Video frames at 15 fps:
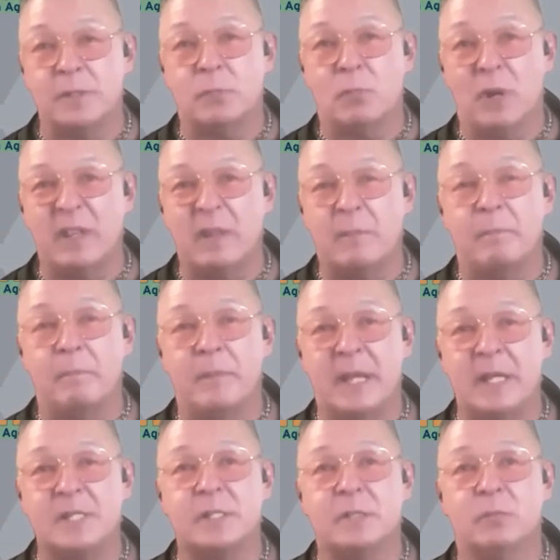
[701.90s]
one of the
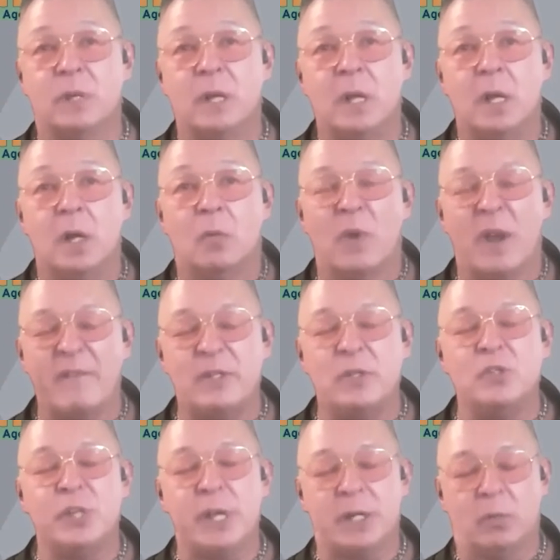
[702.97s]
biggest
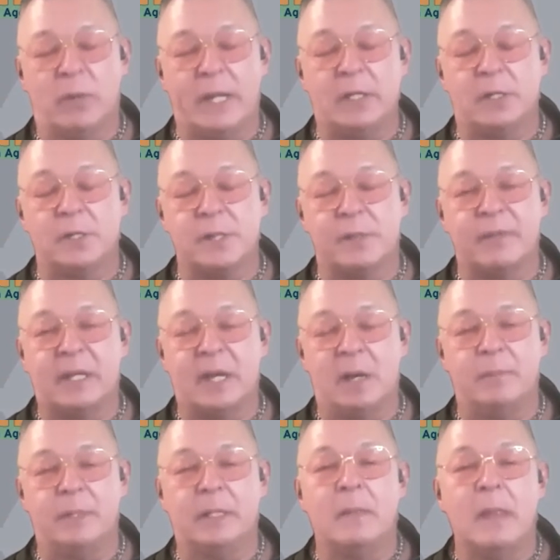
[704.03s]
revenue generators of the
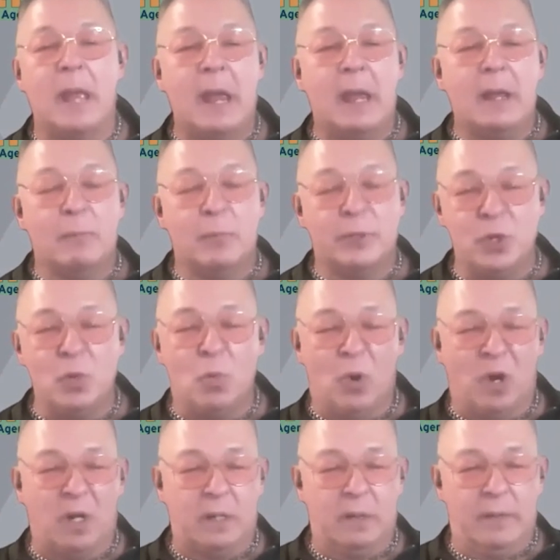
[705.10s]
company. When you
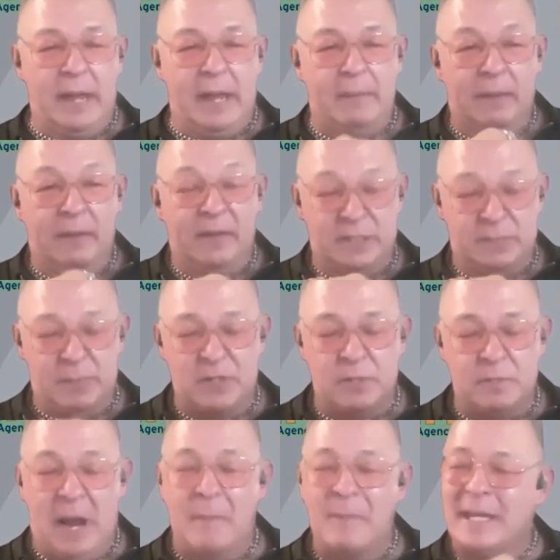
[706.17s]
work,
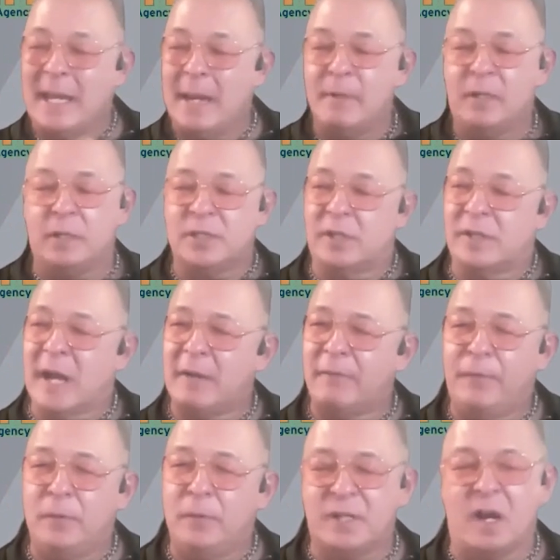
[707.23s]
especially me, I'm a chemical engineer, not a
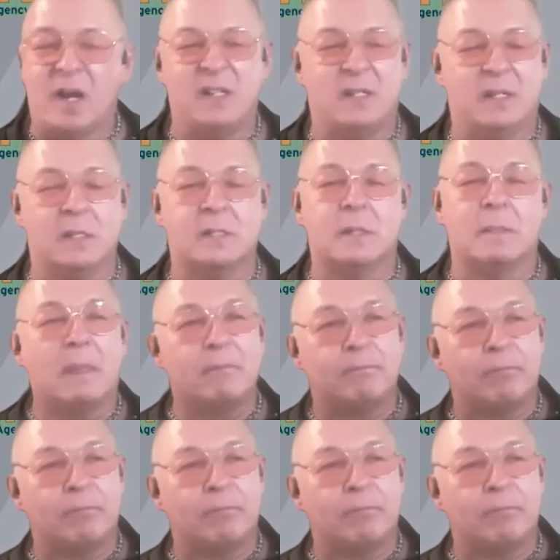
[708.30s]
food scientist.